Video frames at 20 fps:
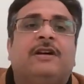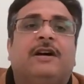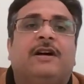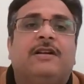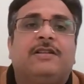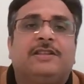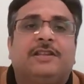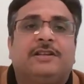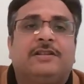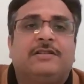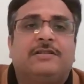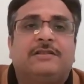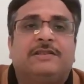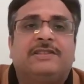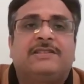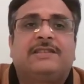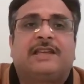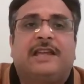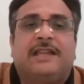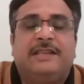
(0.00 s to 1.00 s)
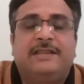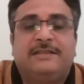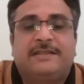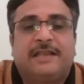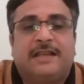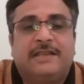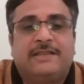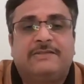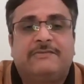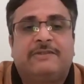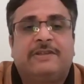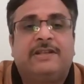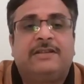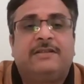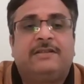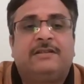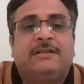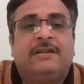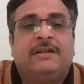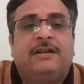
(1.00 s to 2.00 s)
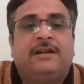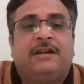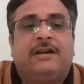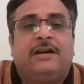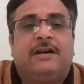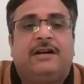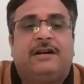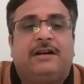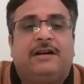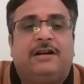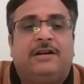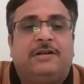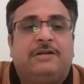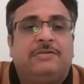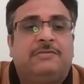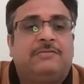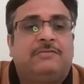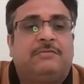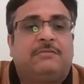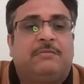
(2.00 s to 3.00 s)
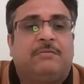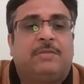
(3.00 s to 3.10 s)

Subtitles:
other signs as well.